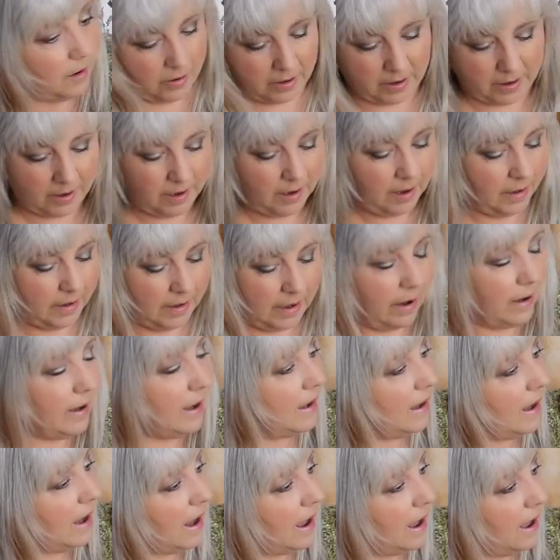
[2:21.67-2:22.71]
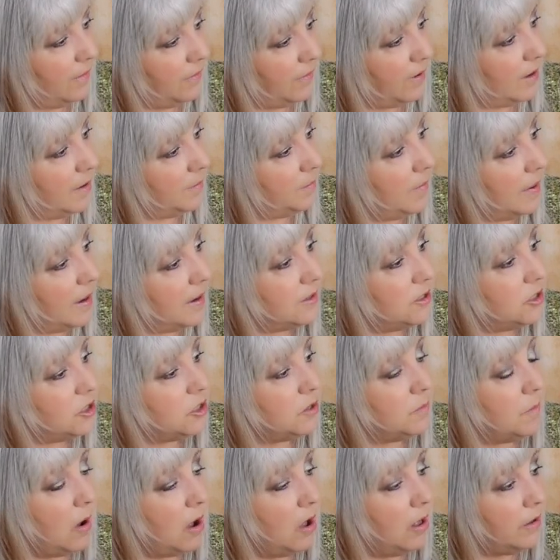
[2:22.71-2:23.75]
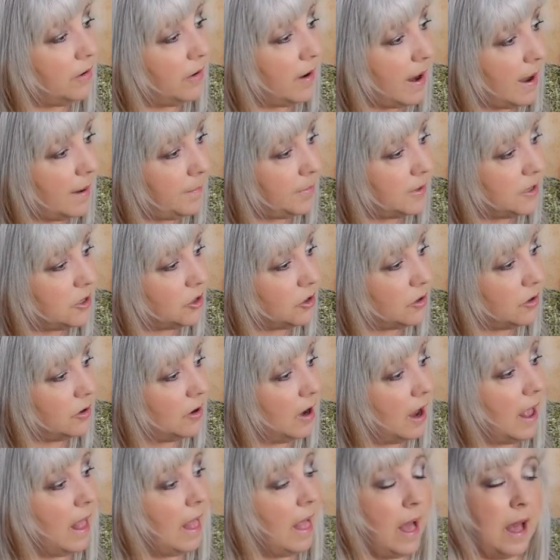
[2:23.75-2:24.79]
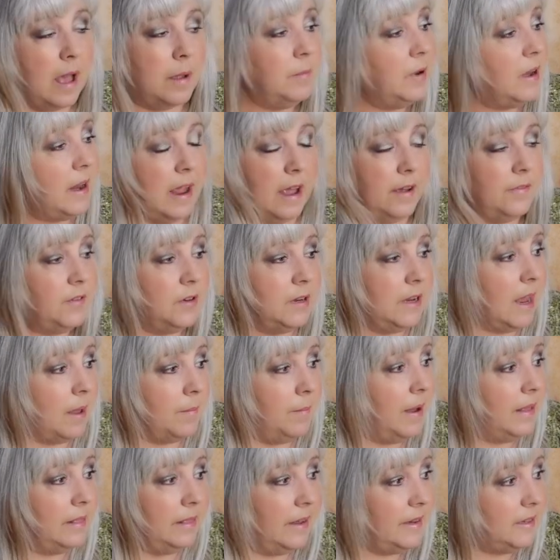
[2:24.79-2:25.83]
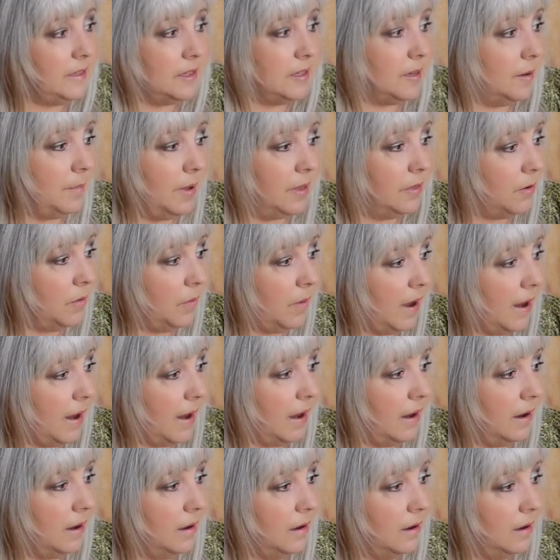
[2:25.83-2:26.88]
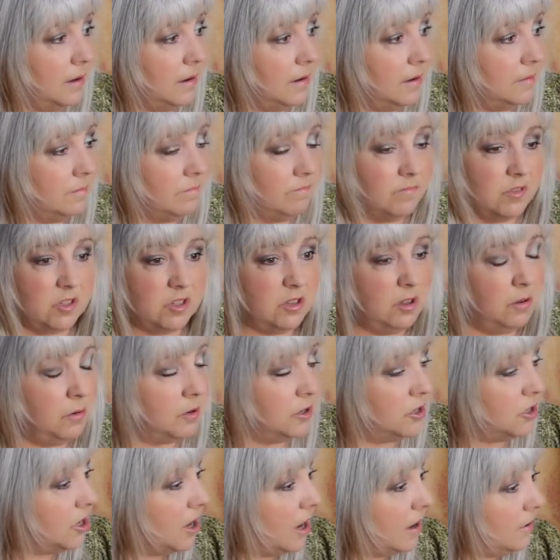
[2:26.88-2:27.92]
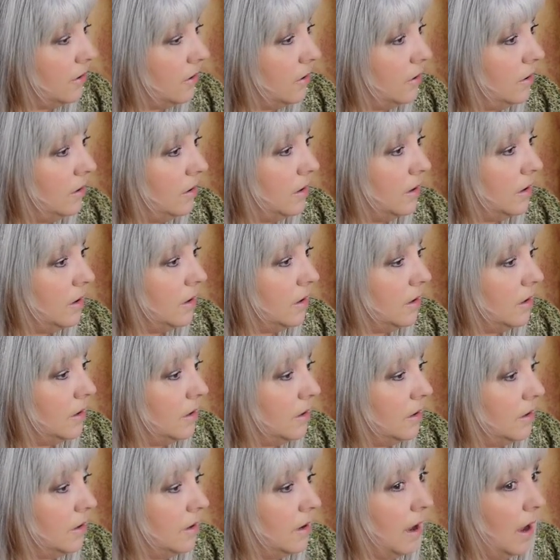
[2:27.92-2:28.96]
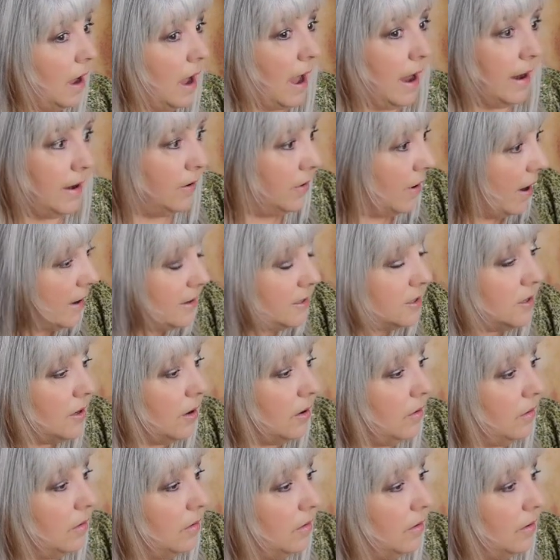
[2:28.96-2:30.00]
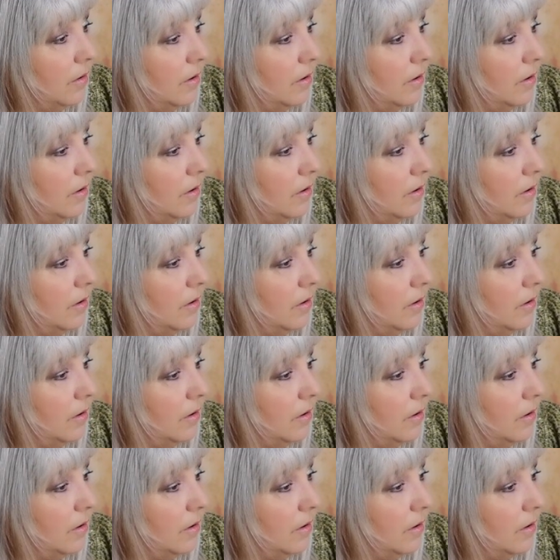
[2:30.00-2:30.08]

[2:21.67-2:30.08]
Okay, now I got to have a much smaller aperture. I'm going to have to get my light some other way. Slower shutter, higher ISO.